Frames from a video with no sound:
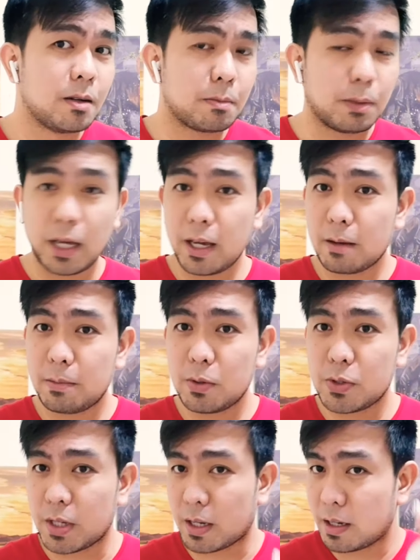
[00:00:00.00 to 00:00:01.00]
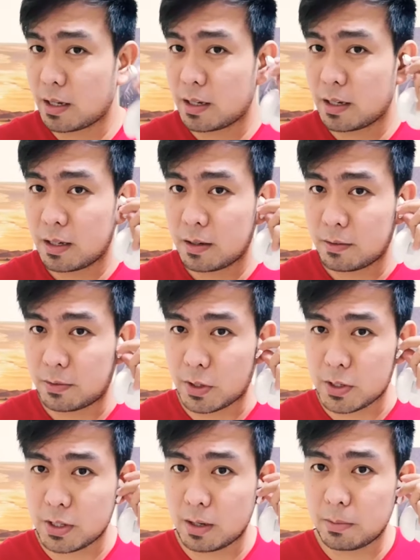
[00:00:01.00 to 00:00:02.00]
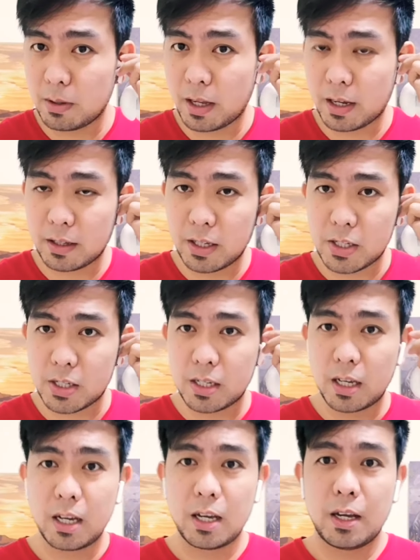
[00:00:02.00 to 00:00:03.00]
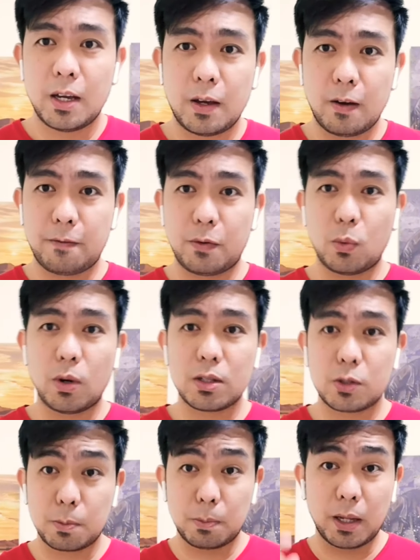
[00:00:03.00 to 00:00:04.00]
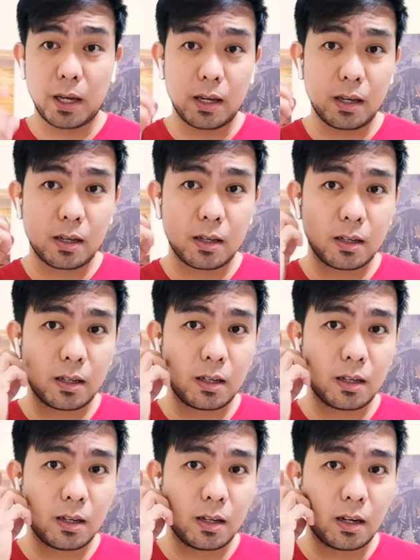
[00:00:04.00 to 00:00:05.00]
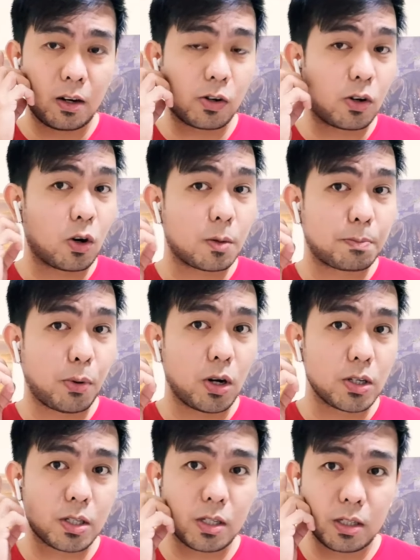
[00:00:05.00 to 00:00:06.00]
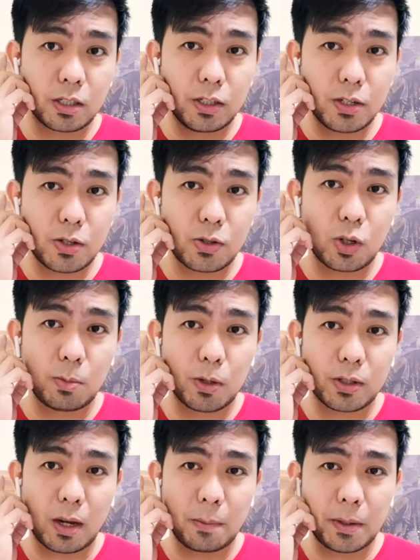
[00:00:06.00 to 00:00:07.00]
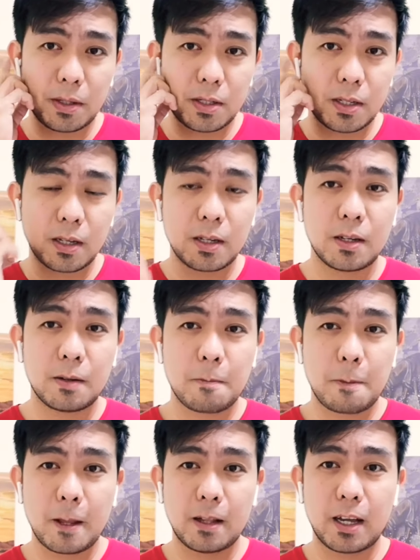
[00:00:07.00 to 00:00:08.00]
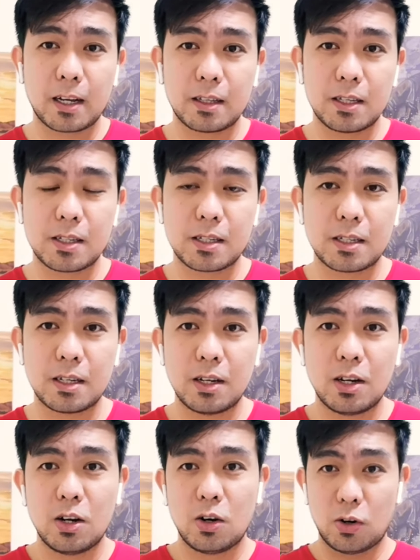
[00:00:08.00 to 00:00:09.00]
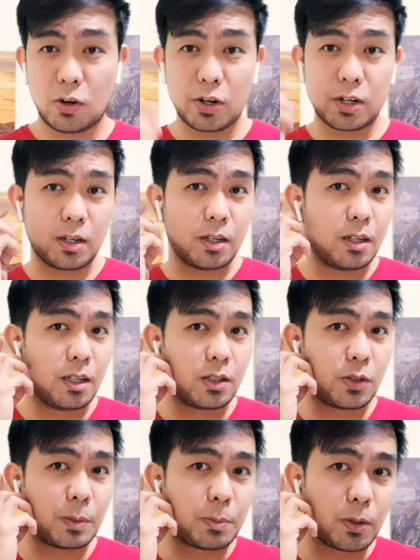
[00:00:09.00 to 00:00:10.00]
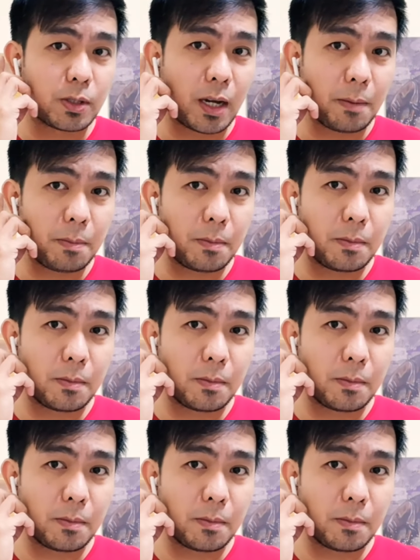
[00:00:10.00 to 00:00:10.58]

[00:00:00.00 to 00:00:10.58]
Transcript: playing music, for example like this, if you want to play or pause, just double tap it like this, or triple tap,